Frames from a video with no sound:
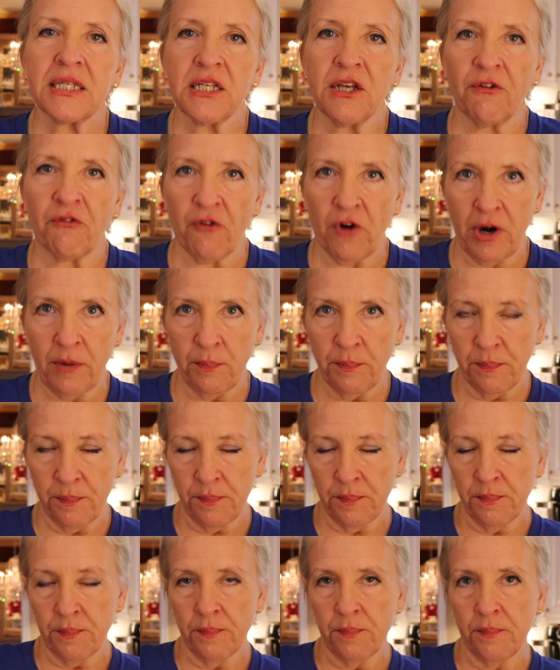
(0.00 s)
different?
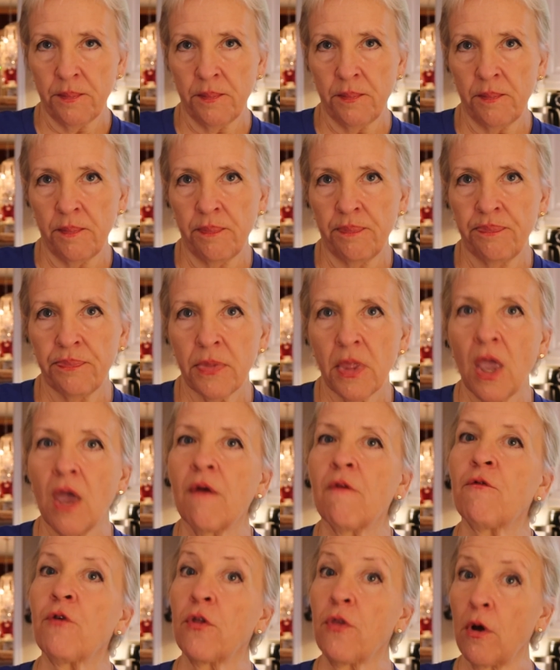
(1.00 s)

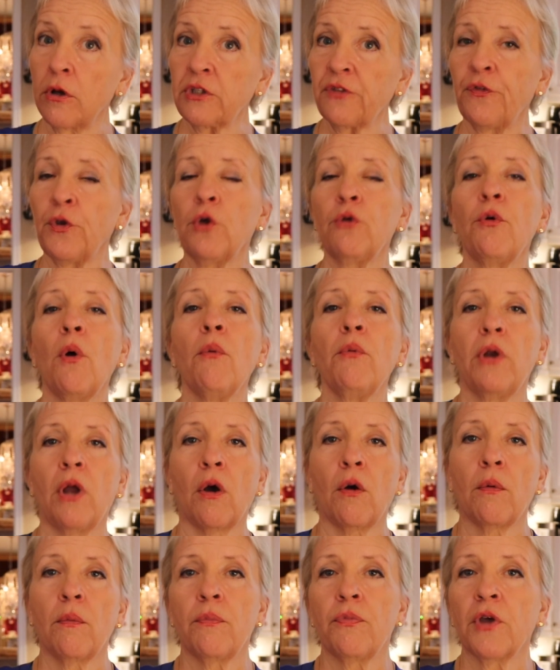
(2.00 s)
For those of you who don't
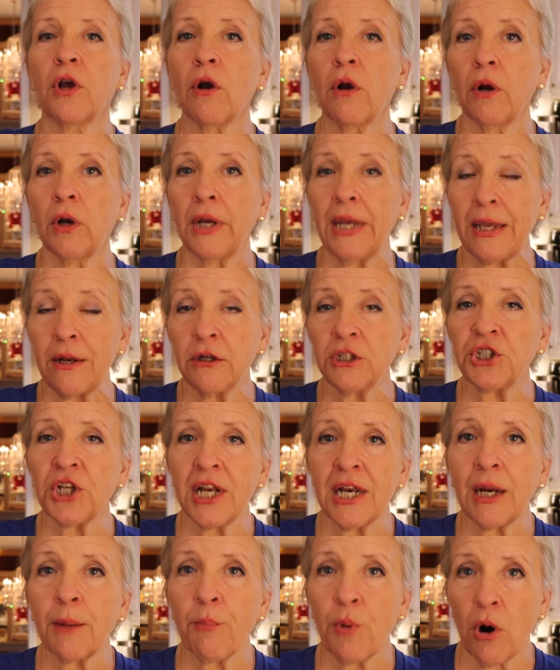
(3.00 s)
know, the
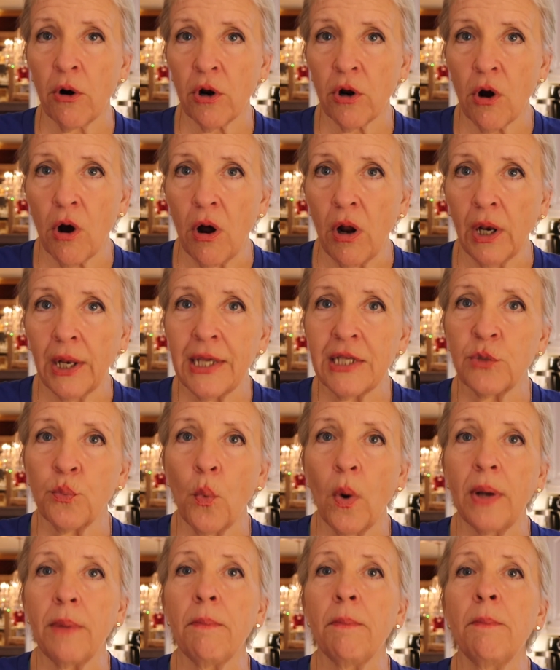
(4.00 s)
ketogenic protocol is
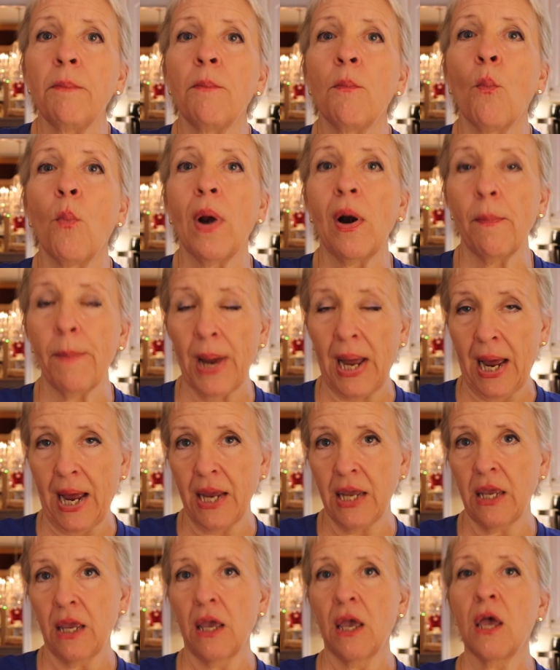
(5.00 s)
one
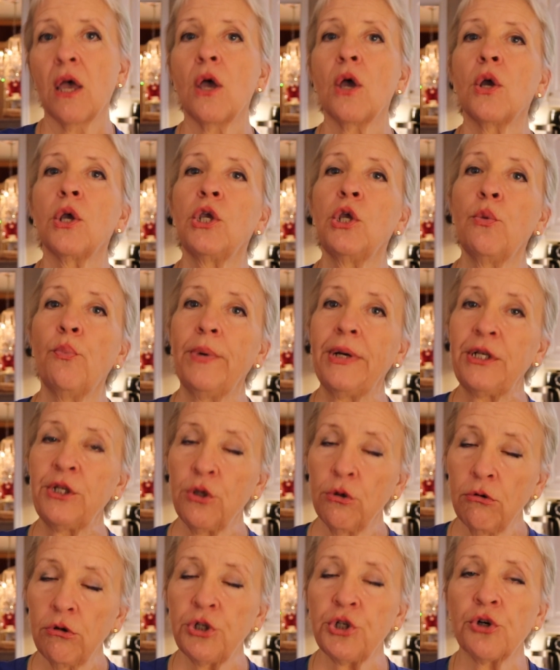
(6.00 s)
whereby you
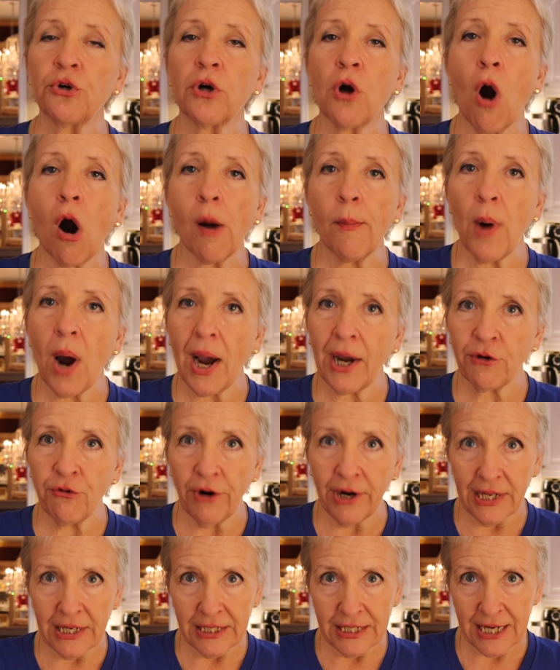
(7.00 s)
reduce your
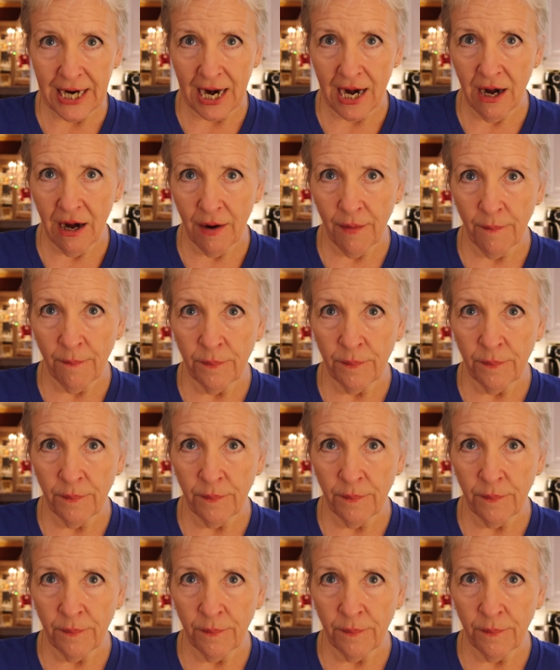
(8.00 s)
carbohydrate intake